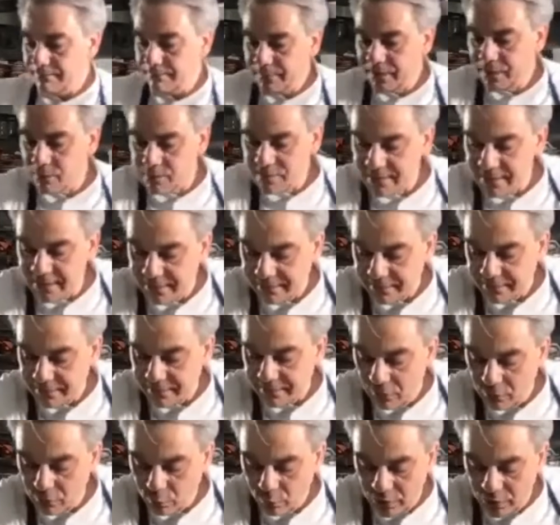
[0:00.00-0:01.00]
because later
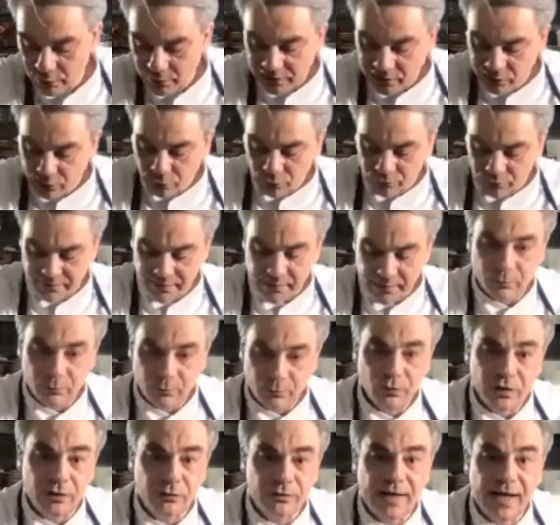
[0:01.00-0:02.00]
on when we cook them,
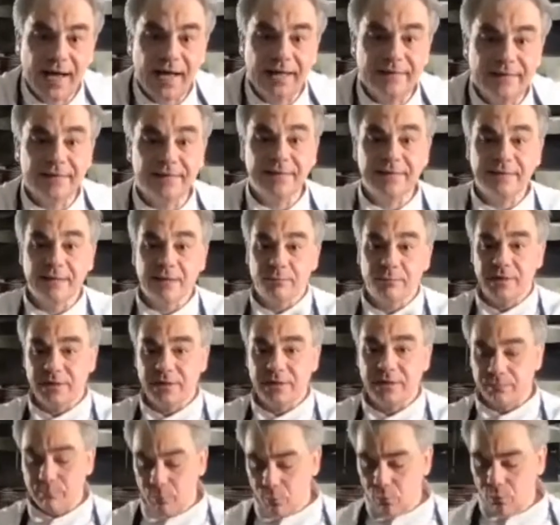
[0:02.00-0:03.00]
we're gonna add a little bit
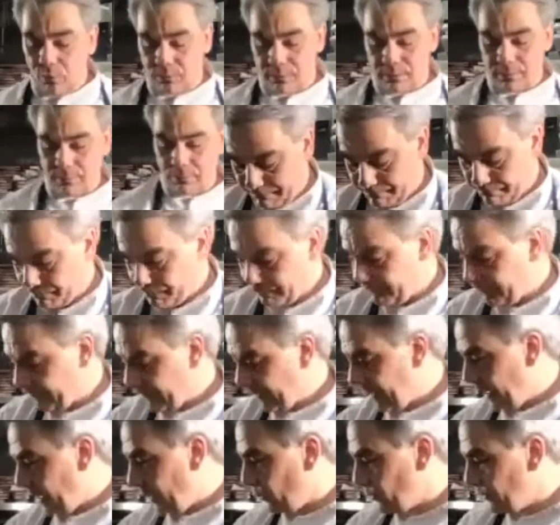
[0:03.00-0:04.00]
more.
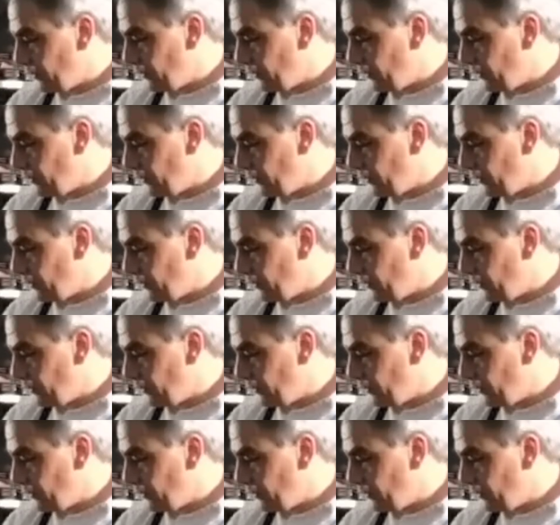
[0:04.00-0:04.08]
On the